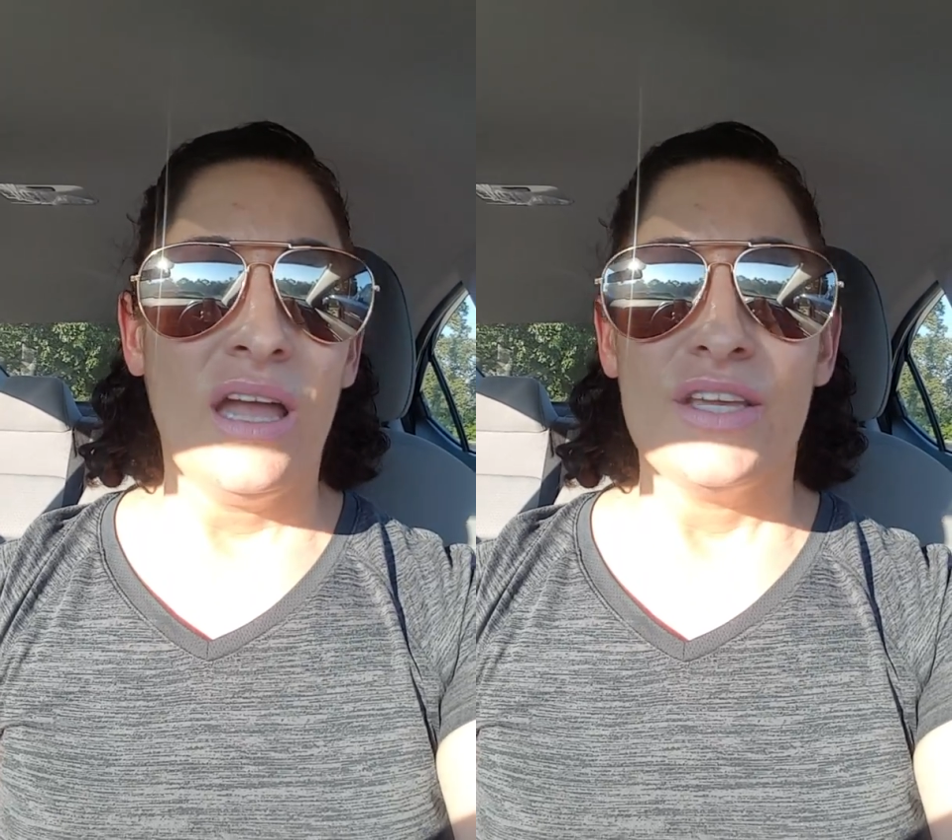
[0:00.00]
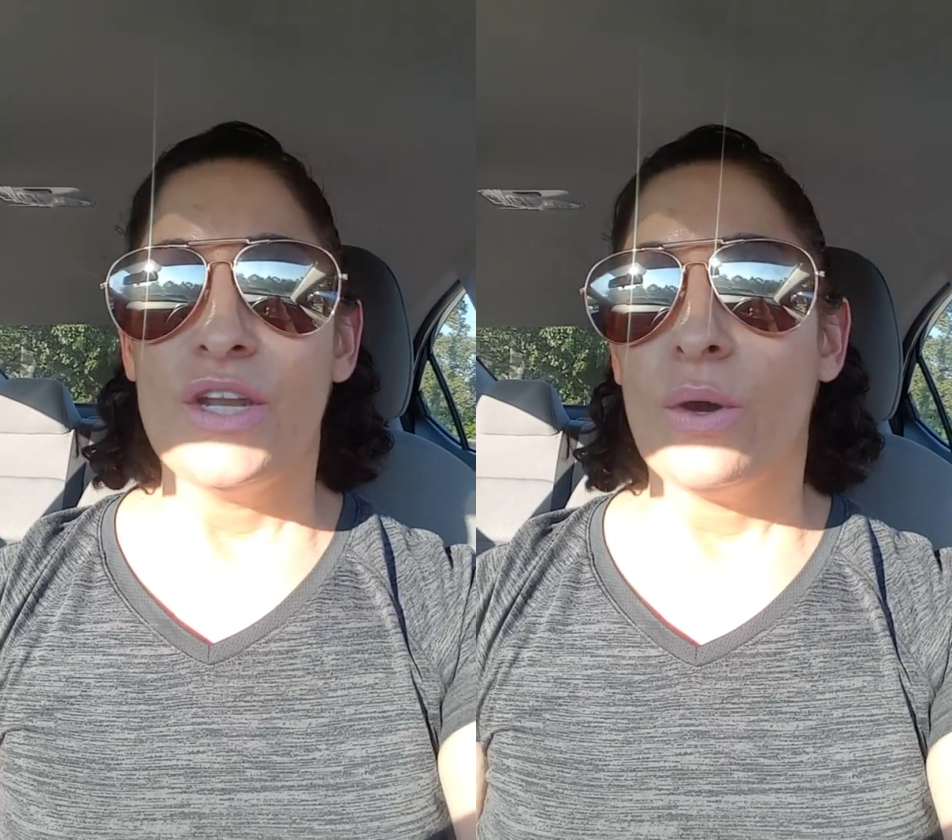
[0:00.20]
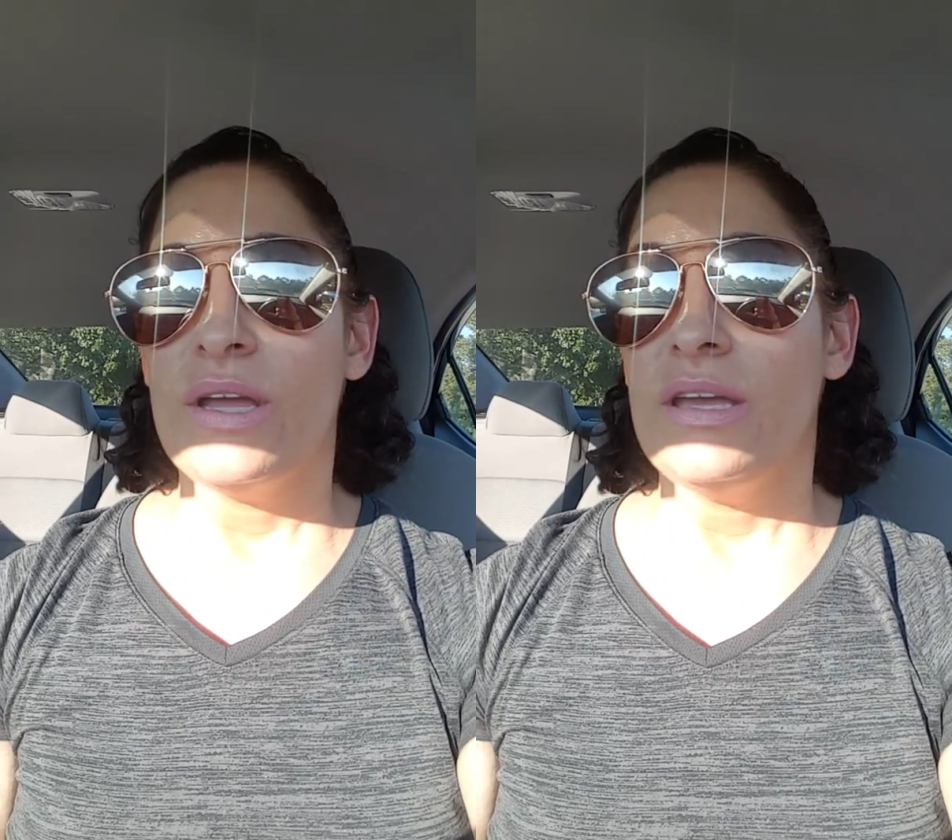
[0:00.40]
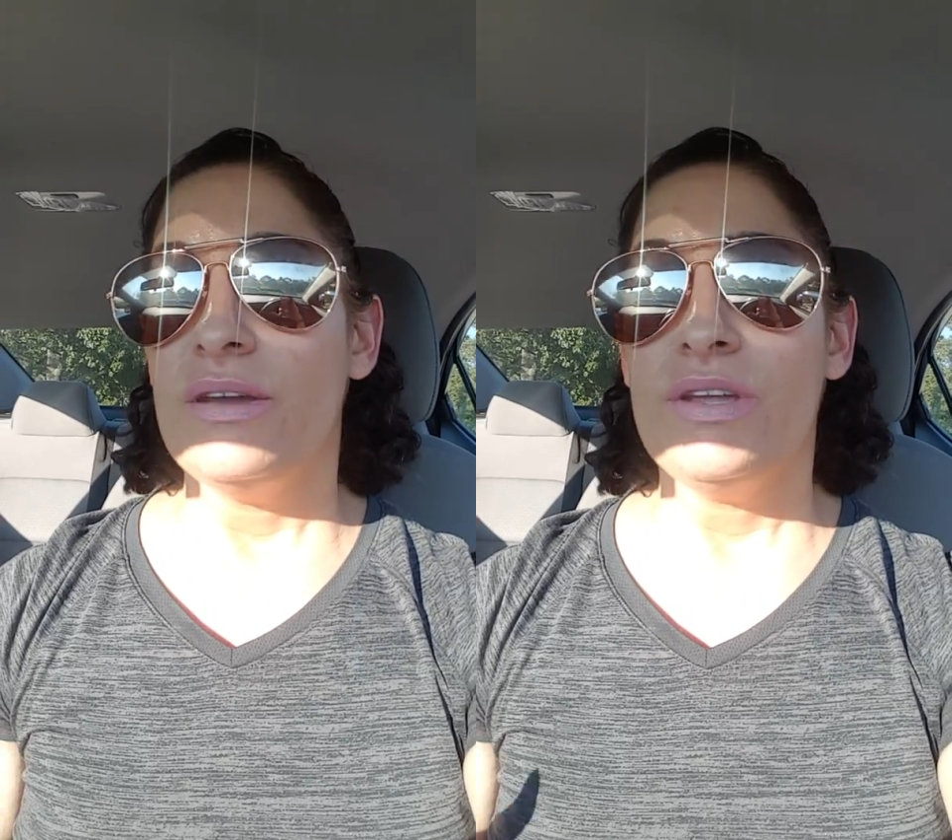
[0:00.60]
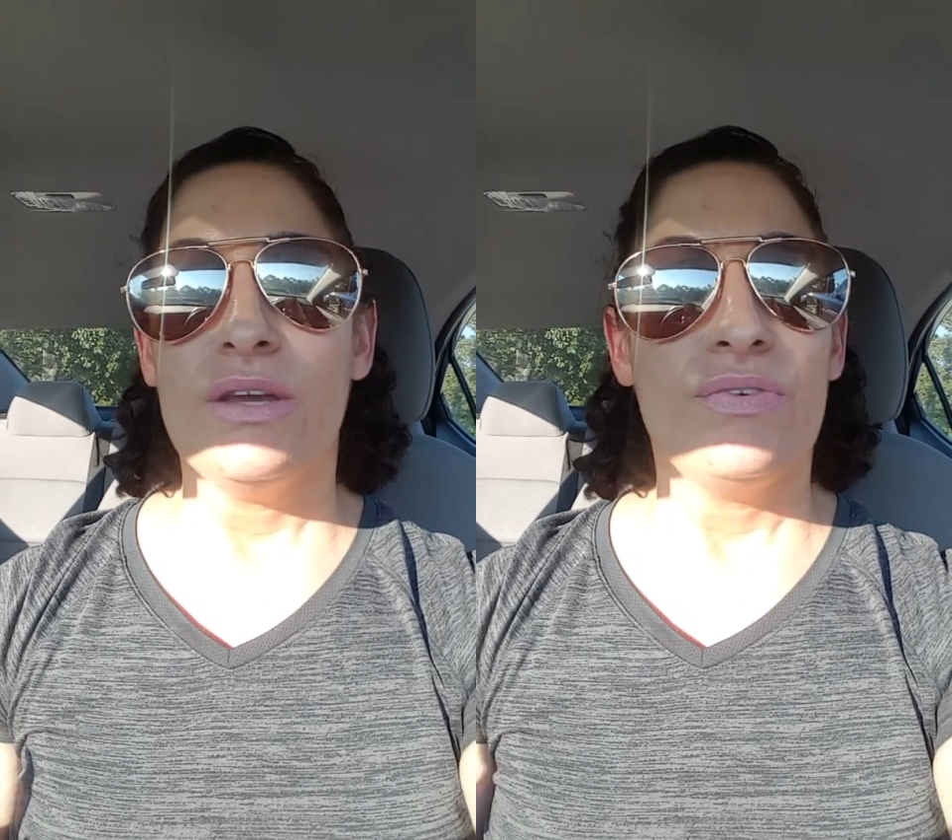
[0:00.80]
You know,
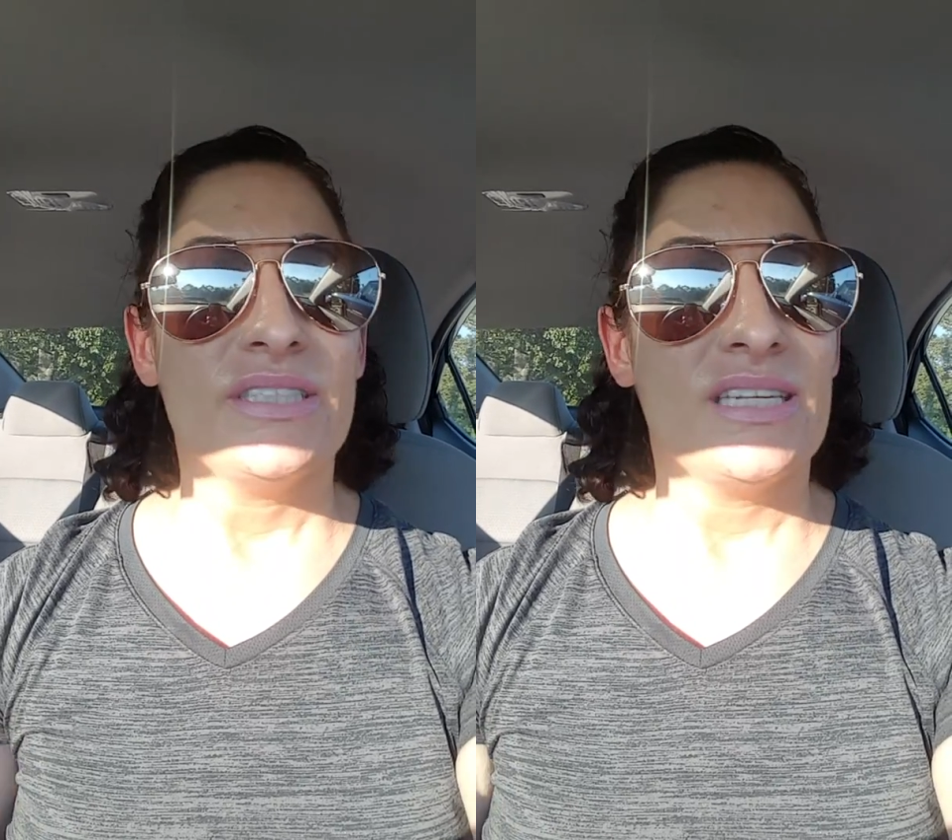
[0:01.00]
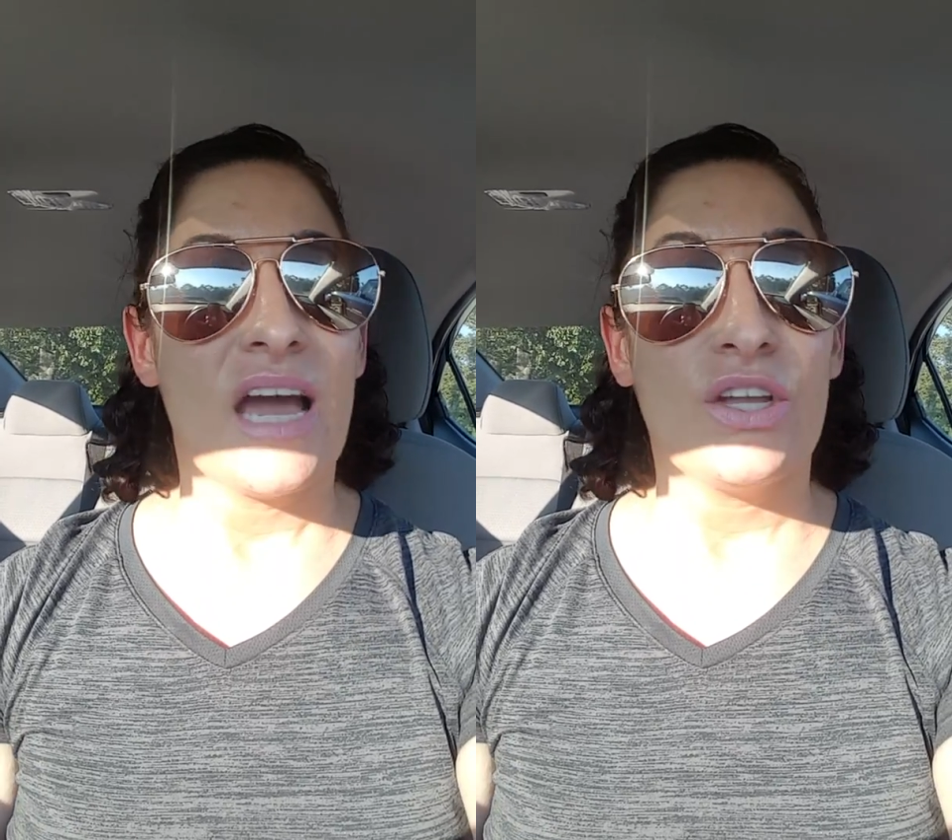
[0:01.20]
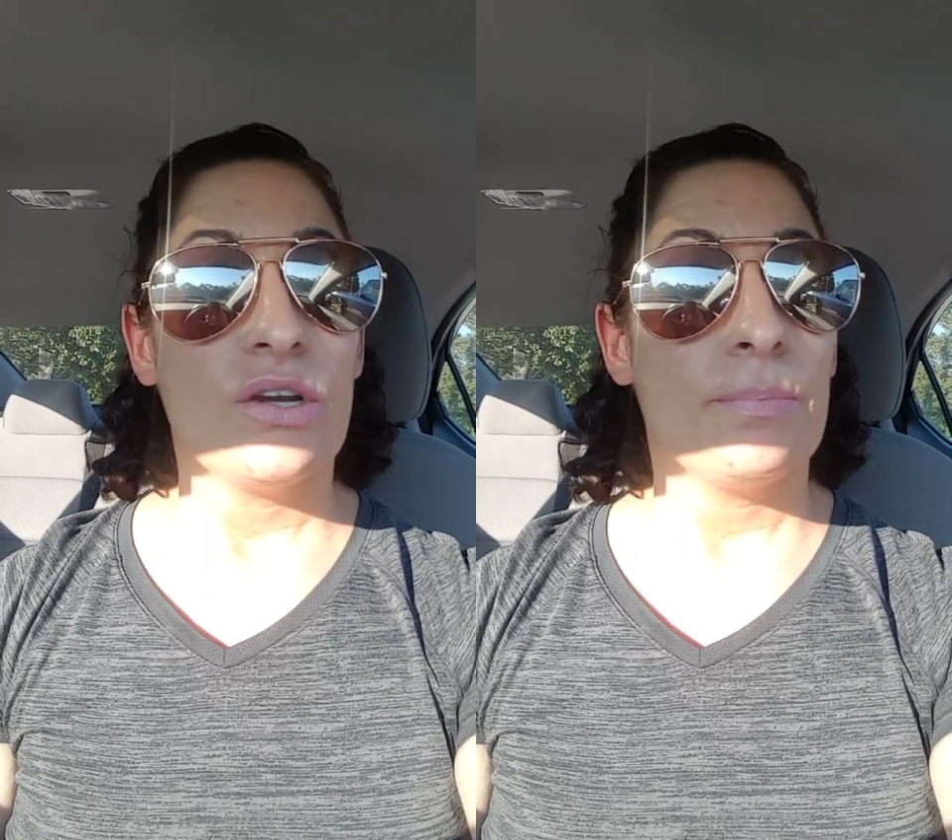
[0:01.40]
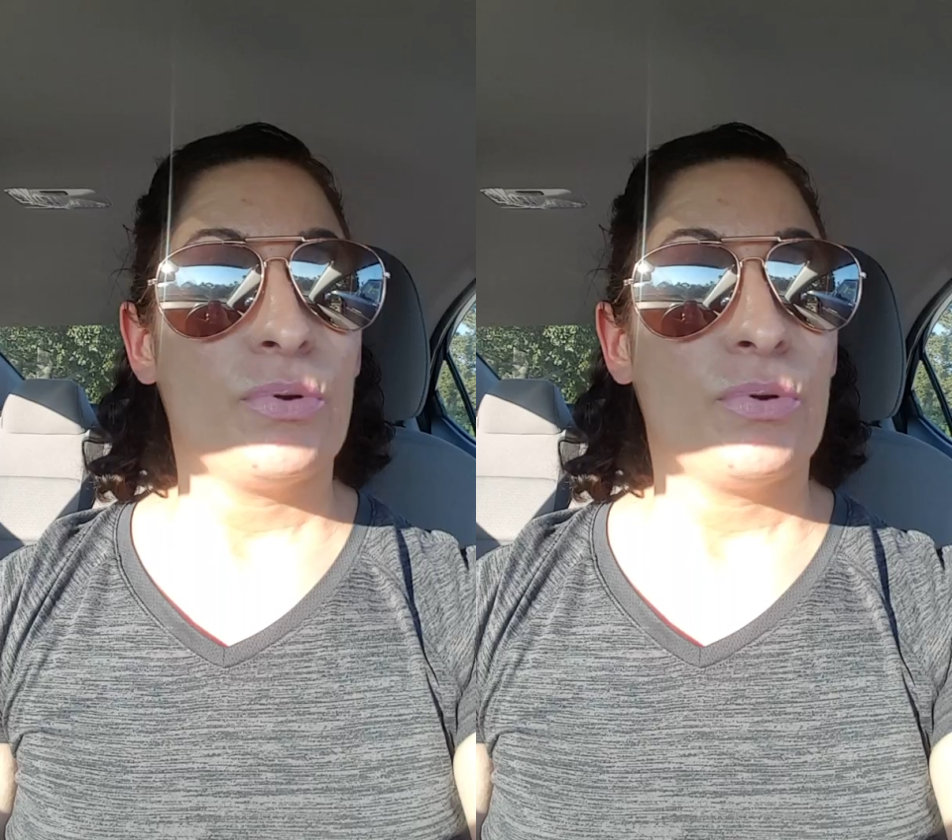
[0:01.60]
even if it's not your